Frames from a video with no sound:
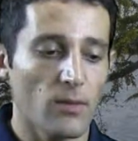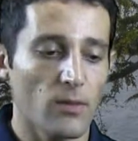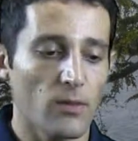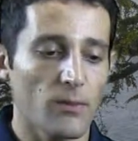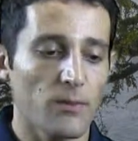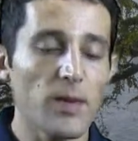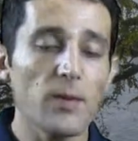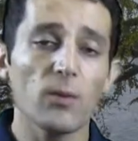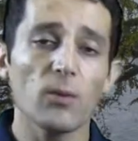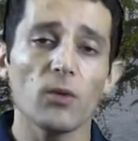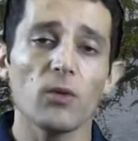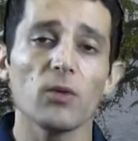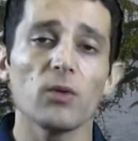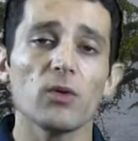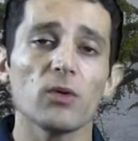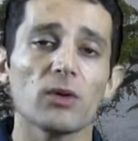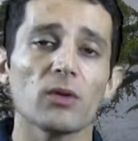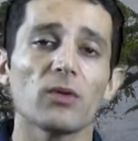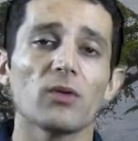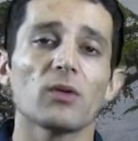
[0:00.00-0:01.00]
people who
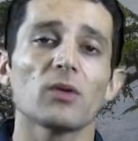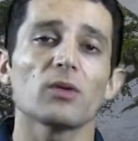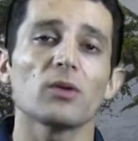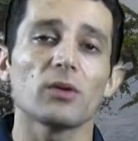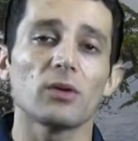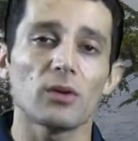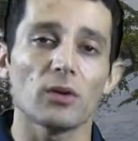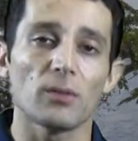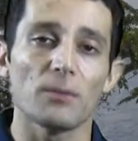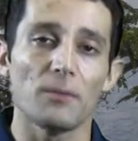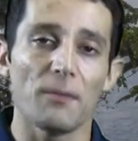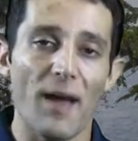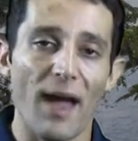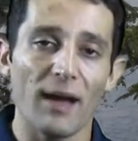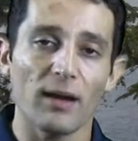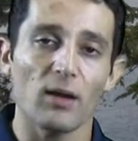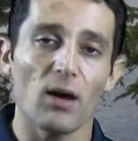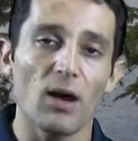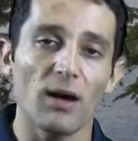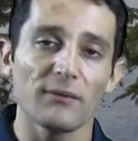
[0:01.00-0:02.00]
you consider your
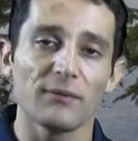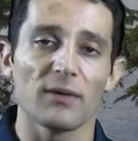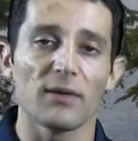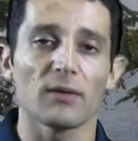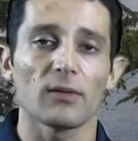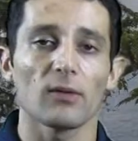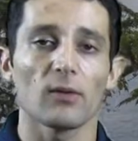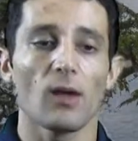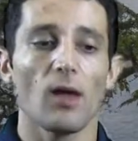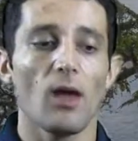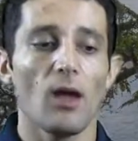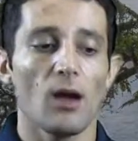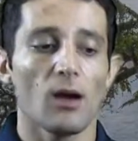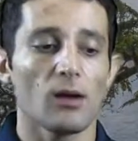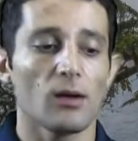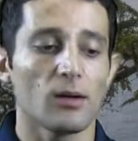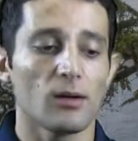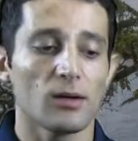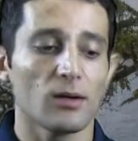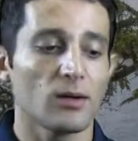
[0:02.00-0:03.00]
back office
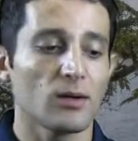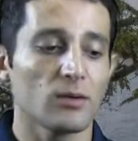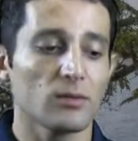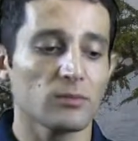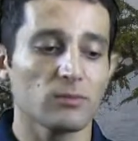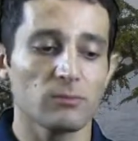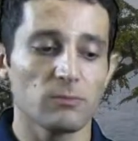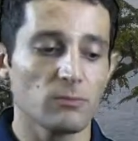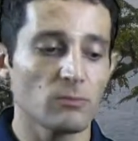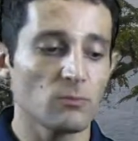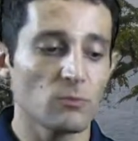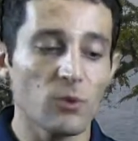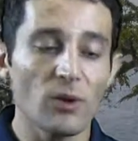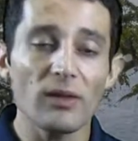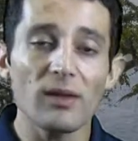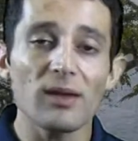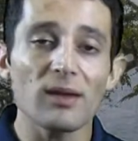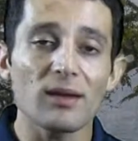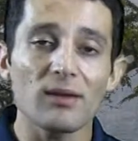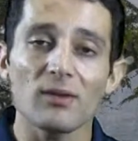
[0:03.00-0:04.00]
are
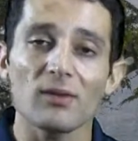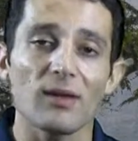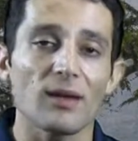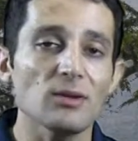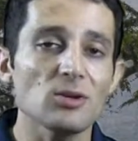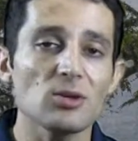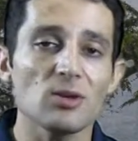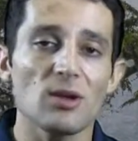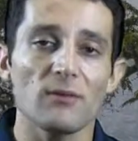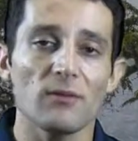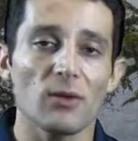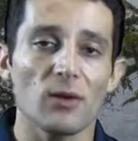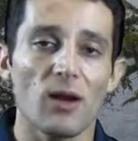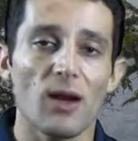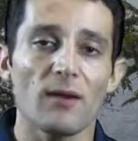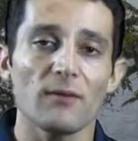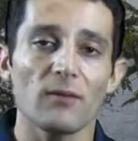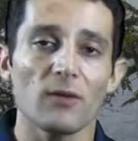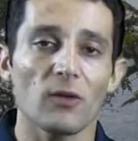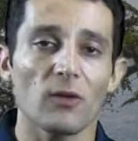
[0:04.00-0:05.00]
really an extension of your
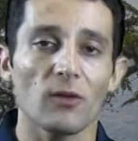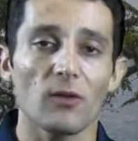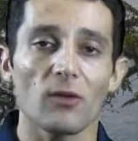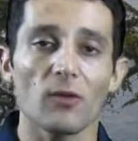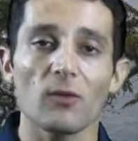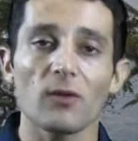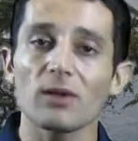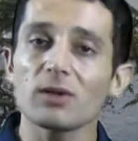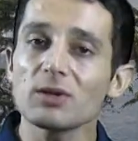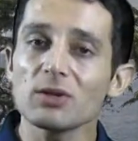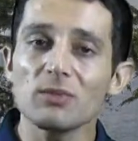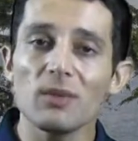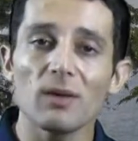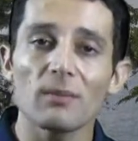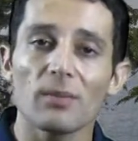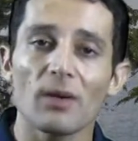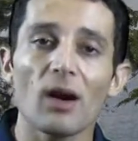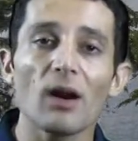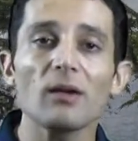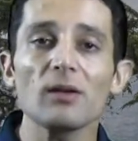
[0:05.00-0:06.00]
office, and so they should be a
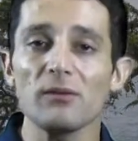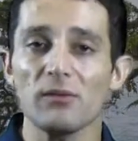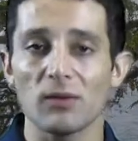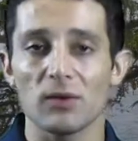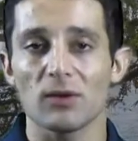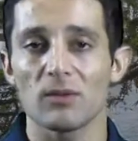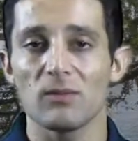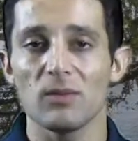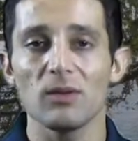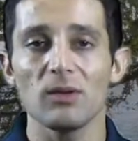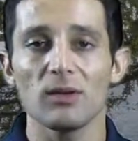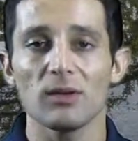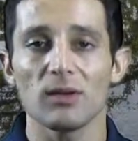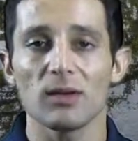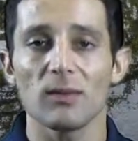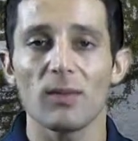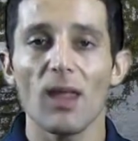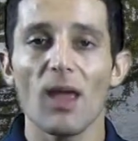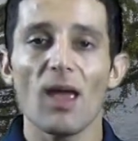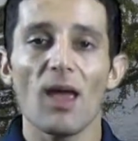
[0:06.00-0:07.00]
part of your
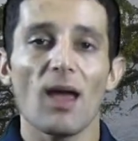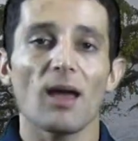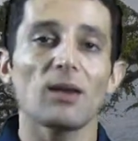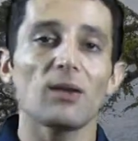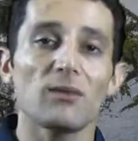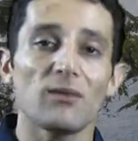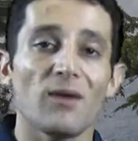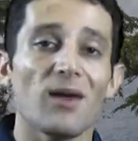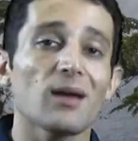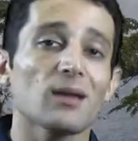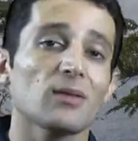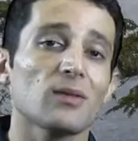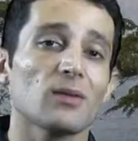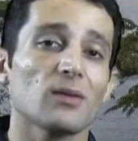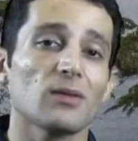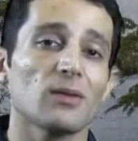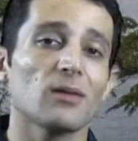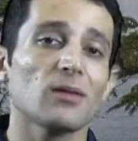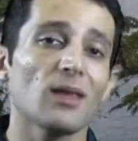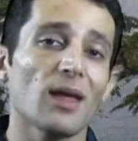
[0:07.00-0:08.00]
community. And in
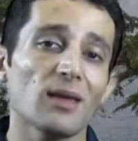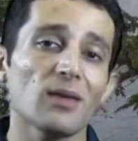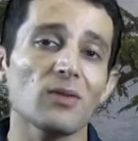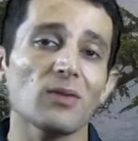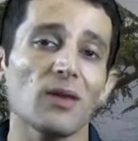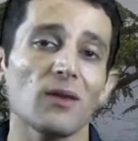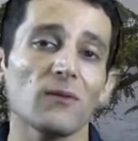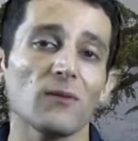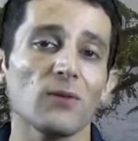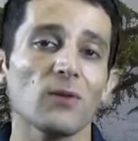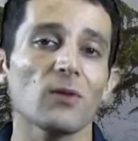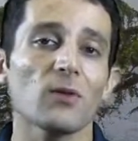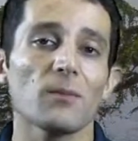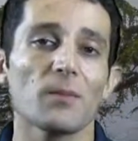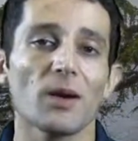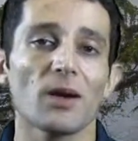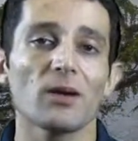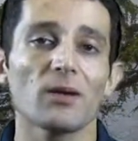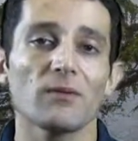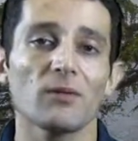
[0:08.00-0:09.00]
fact, the less they feel a
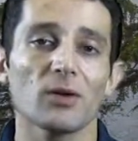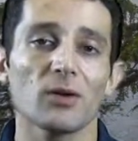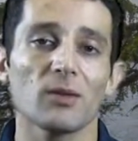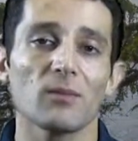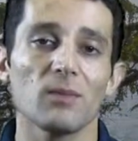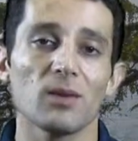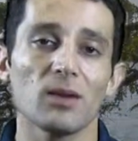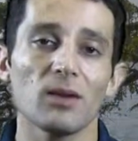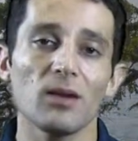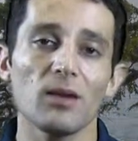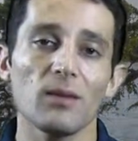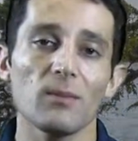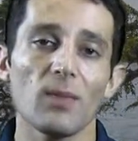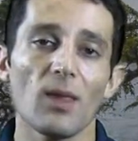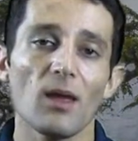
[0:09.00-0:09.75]
part of your community,